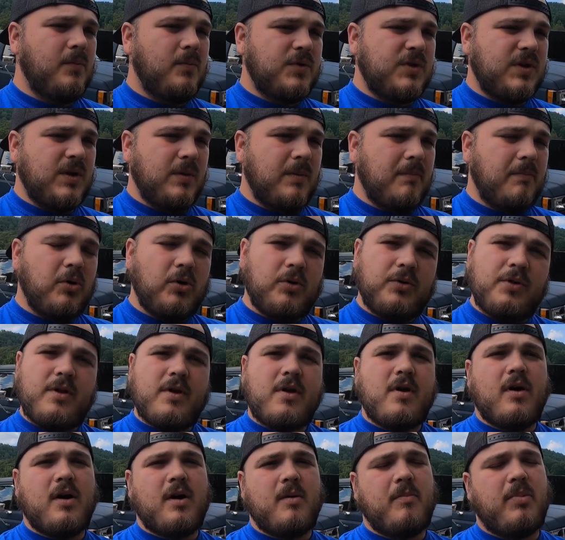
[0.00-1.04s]
so pulled the
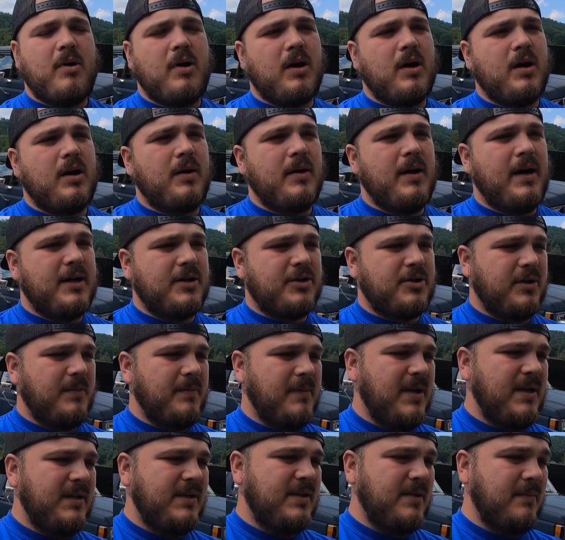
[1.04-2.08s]
car apart. I actually
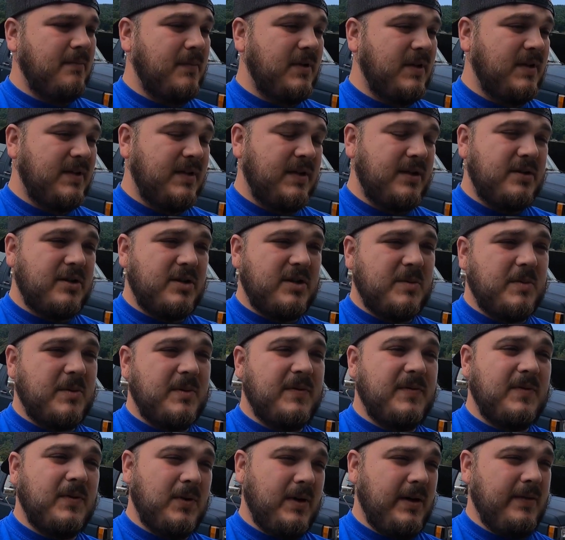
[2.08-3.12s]
made some decisions
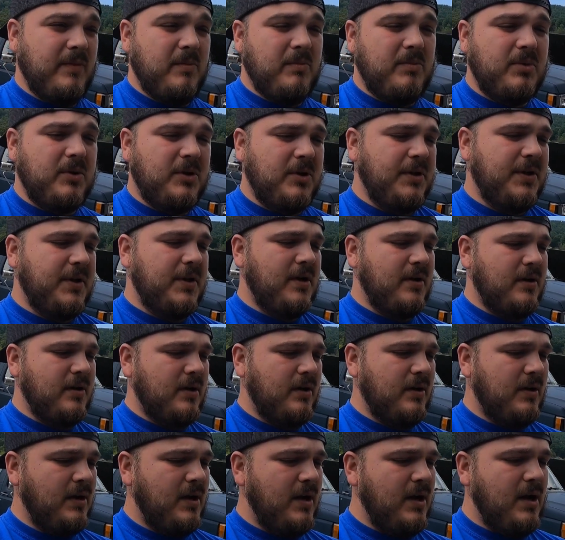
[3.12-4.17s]
before even pulling the
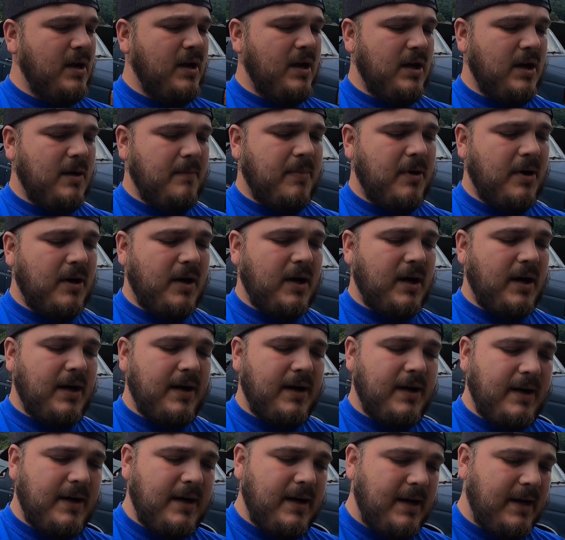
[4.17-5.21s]
car apart,
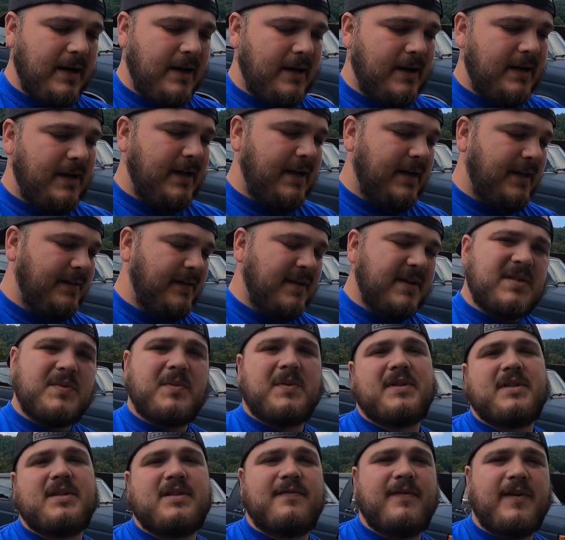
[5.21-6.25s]
and that's
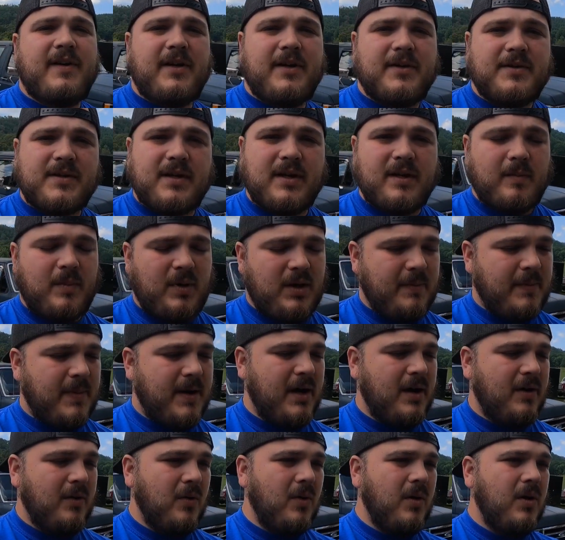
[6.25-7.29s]
what this video is going to be
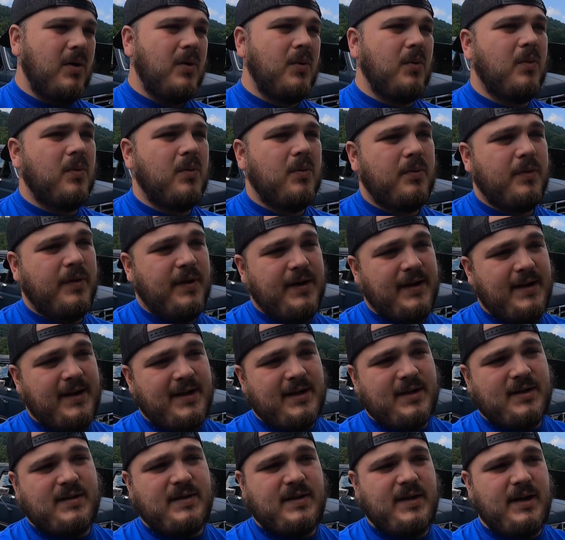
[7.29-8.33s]
about. The next